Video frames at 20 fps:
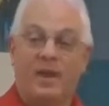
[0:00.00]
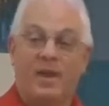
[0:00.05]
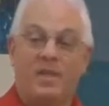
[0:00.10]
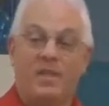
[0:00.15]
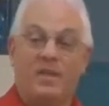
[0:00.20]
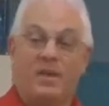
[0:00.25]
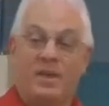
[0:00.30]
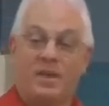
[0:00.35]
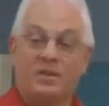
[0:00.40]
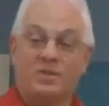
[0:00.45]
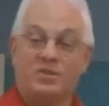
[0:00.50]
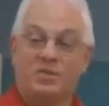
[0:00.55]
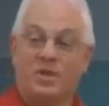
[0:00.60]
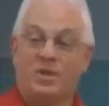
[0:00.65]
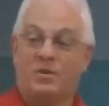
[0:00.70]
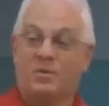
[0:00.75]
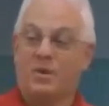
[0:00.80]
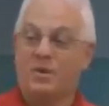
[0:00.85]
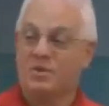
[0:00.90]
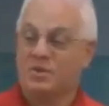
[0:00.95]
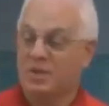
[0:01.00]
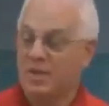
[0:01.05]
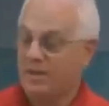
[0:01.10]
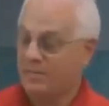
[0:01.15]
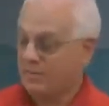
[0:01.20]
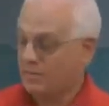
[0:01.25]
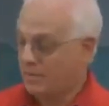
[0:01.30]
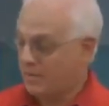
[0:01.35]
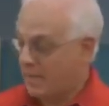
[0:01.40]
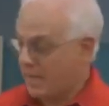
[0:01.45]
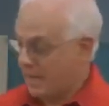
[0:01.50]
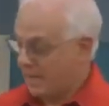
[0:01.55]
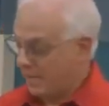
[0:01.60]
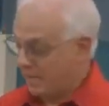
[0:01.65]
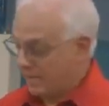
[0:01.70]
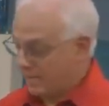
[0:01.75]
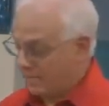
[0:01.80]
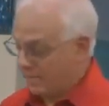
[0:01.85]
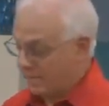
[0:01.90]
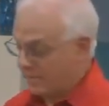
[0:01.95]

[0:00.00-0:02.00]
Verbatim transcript: And the next generation after that.